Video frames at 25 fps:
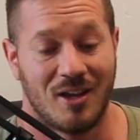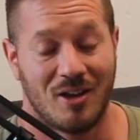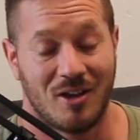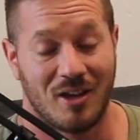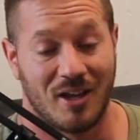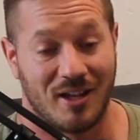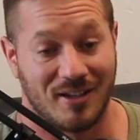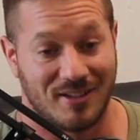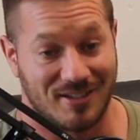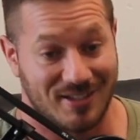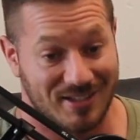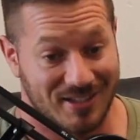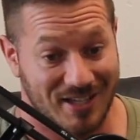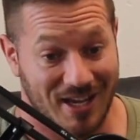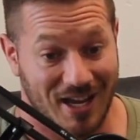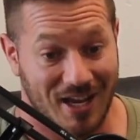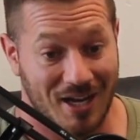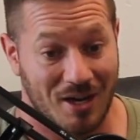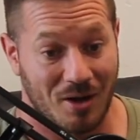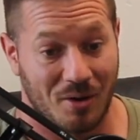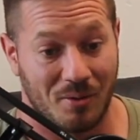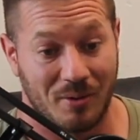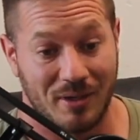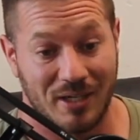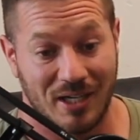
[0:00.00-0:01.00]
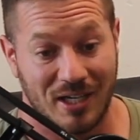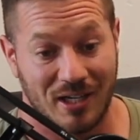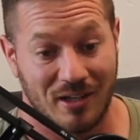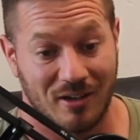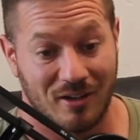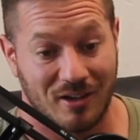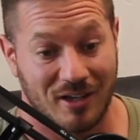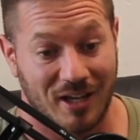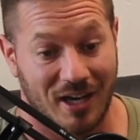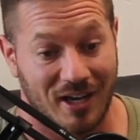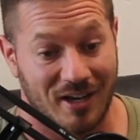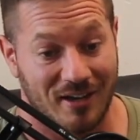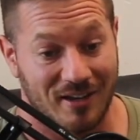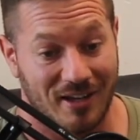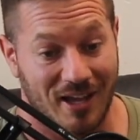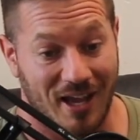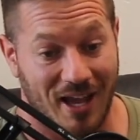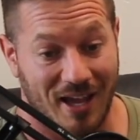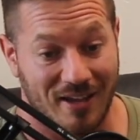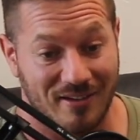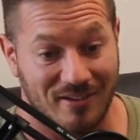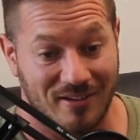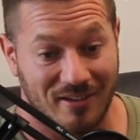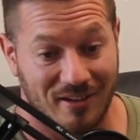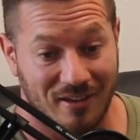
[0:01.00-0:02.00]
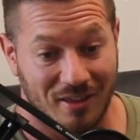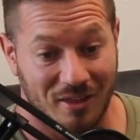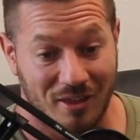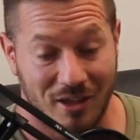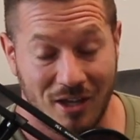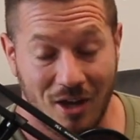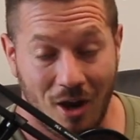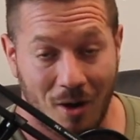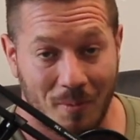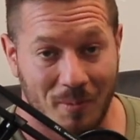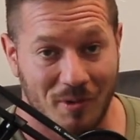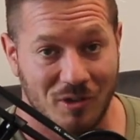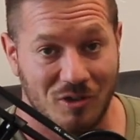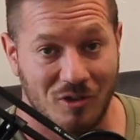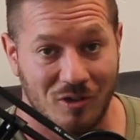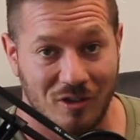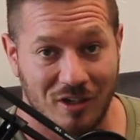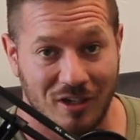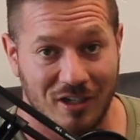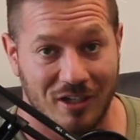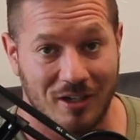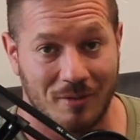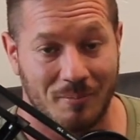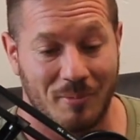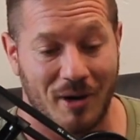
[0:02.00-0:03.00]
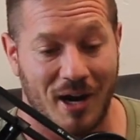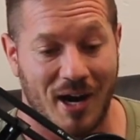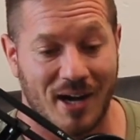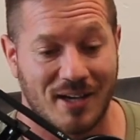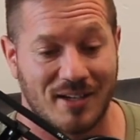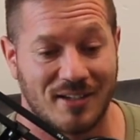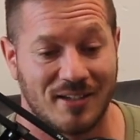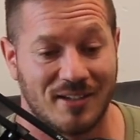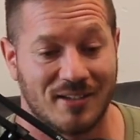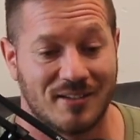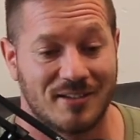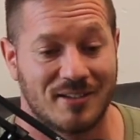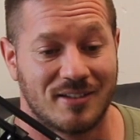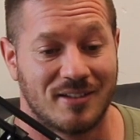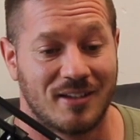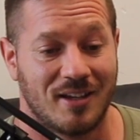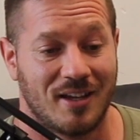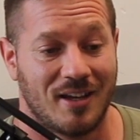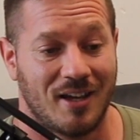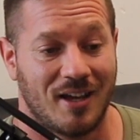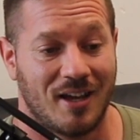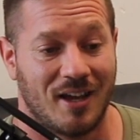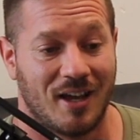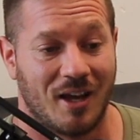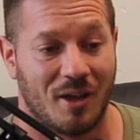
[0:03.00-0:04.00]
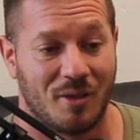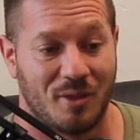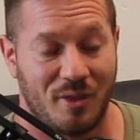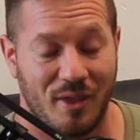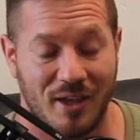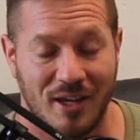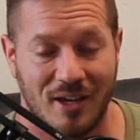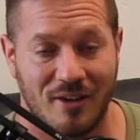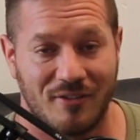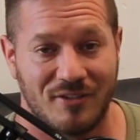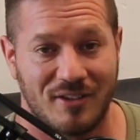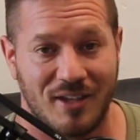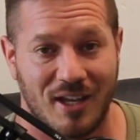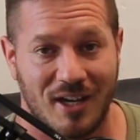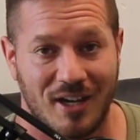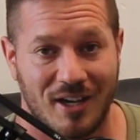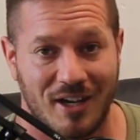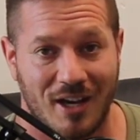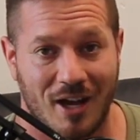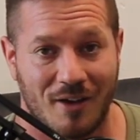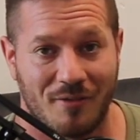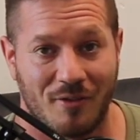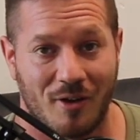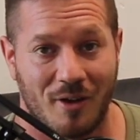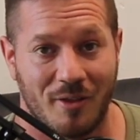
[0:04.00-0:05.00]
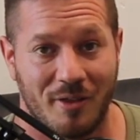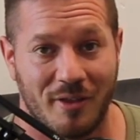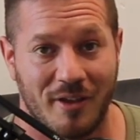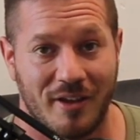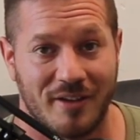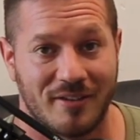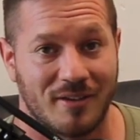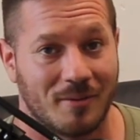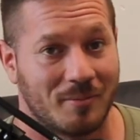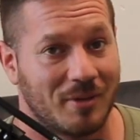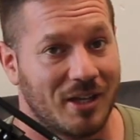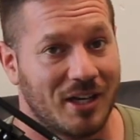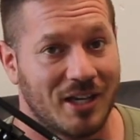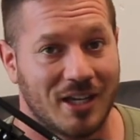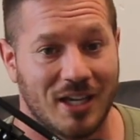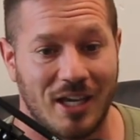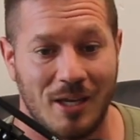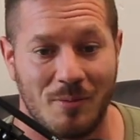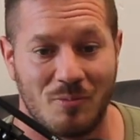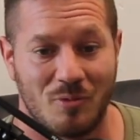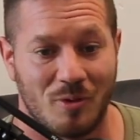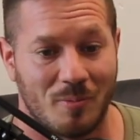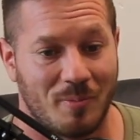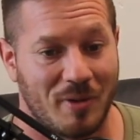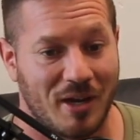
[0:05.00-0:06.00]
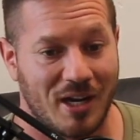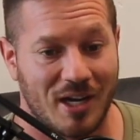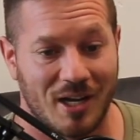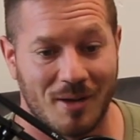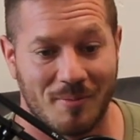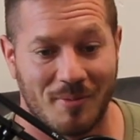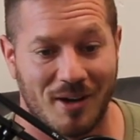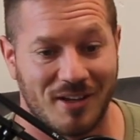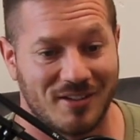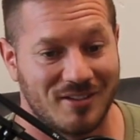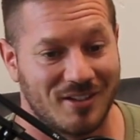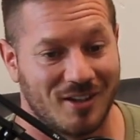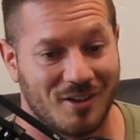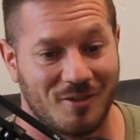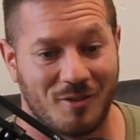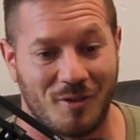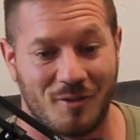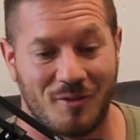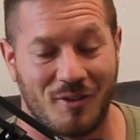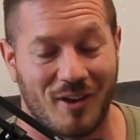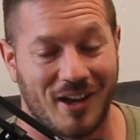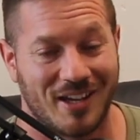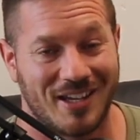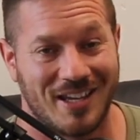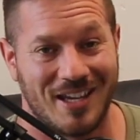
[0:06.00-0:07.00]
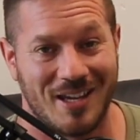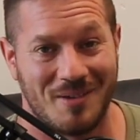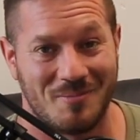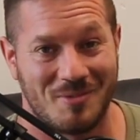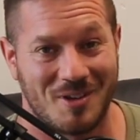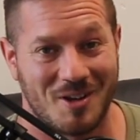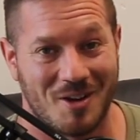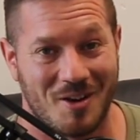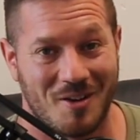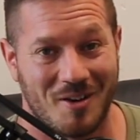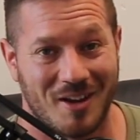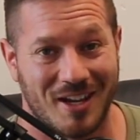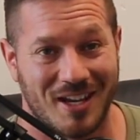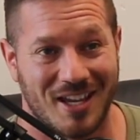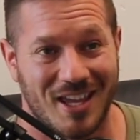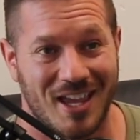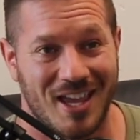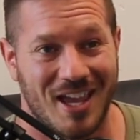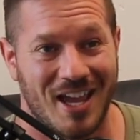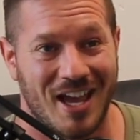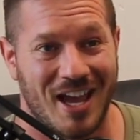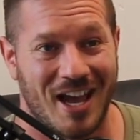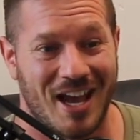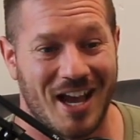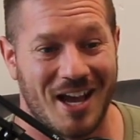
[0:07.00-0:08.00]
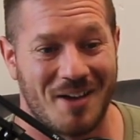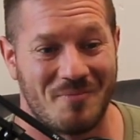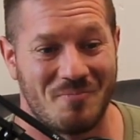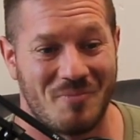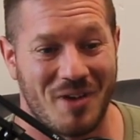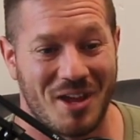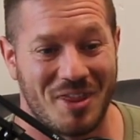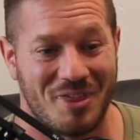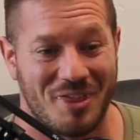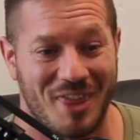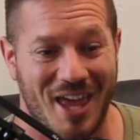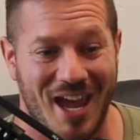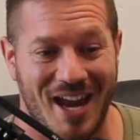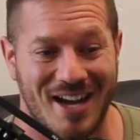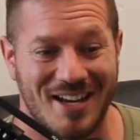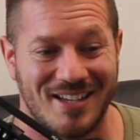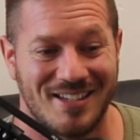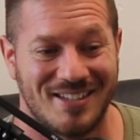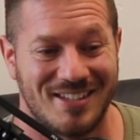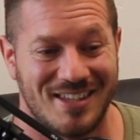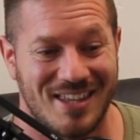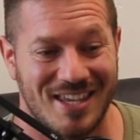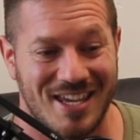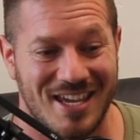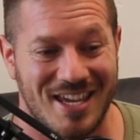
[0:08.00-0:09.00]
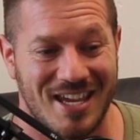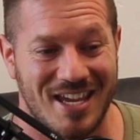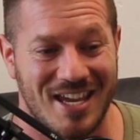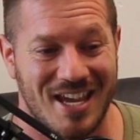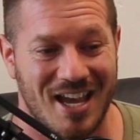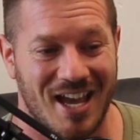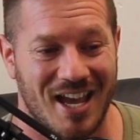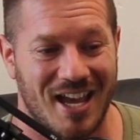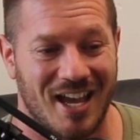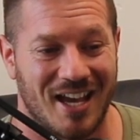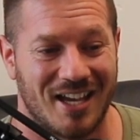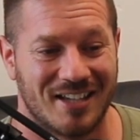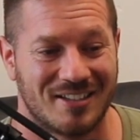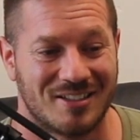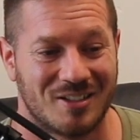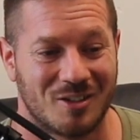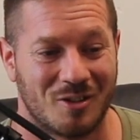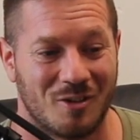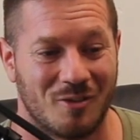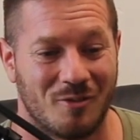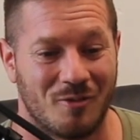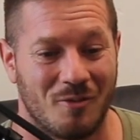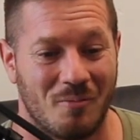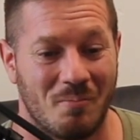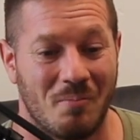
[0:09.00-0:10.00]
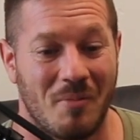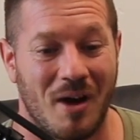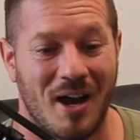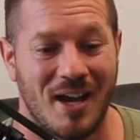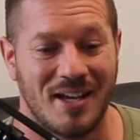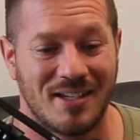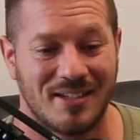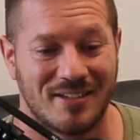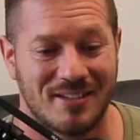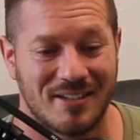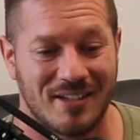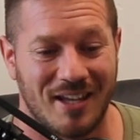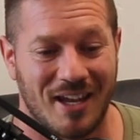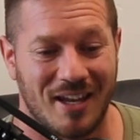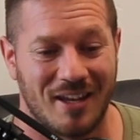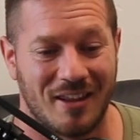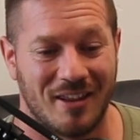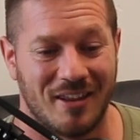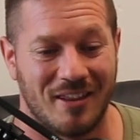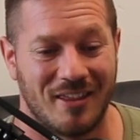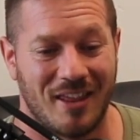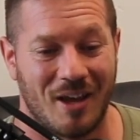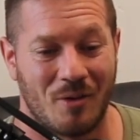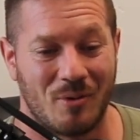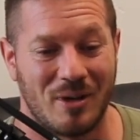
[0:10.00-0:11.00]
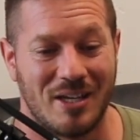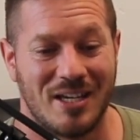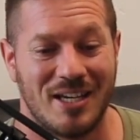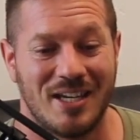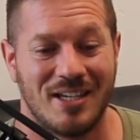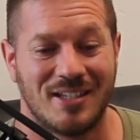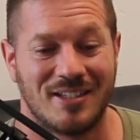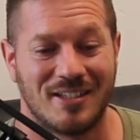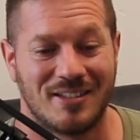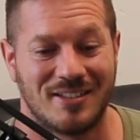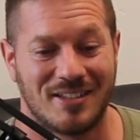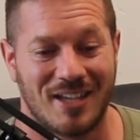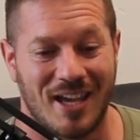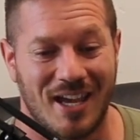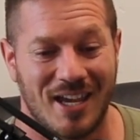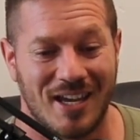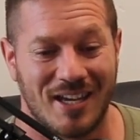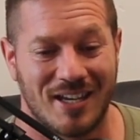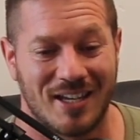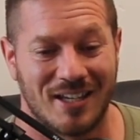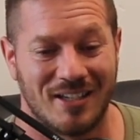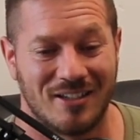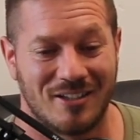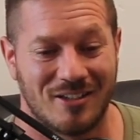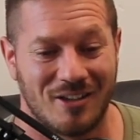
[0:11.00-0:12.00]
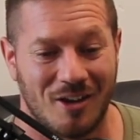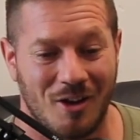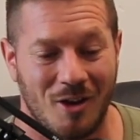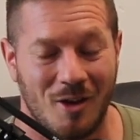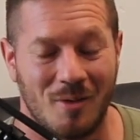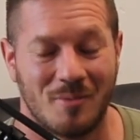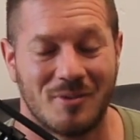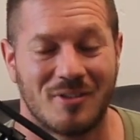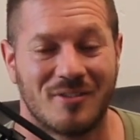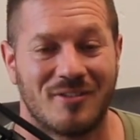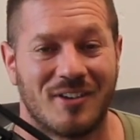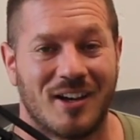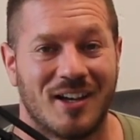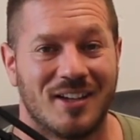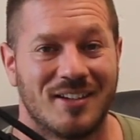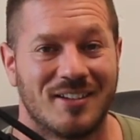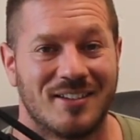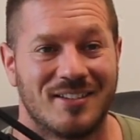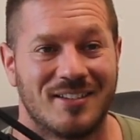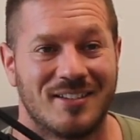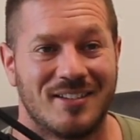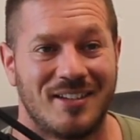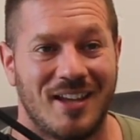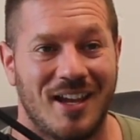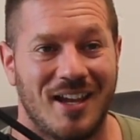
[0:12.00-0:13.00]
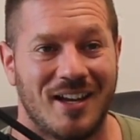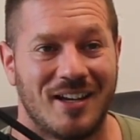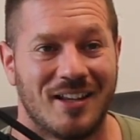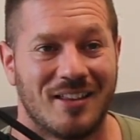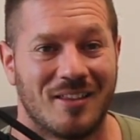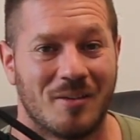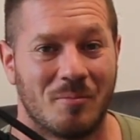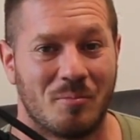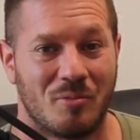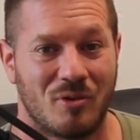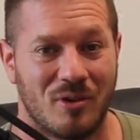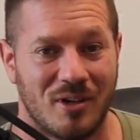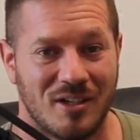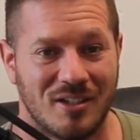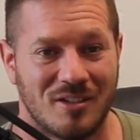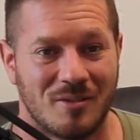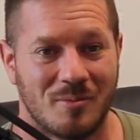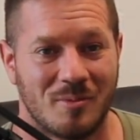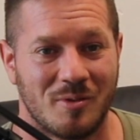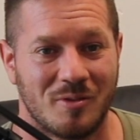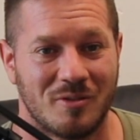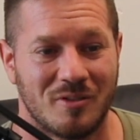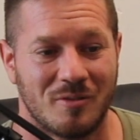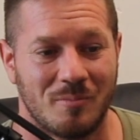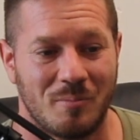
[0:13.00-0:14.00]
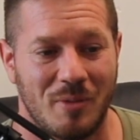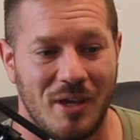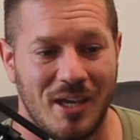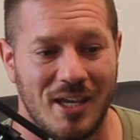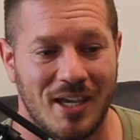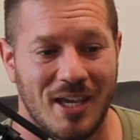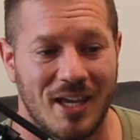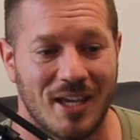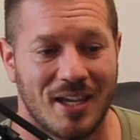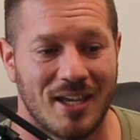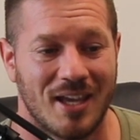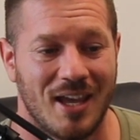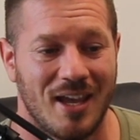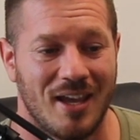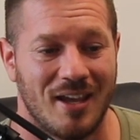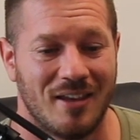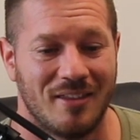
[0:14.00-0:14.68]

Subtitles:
Instead, we need to look at it as the opportunity to practice I think I've said enough on this. I'm going to keep repeating myself if I keep going. But that is the sort of mindset that we need to take in terms of understanding the principles of peaking.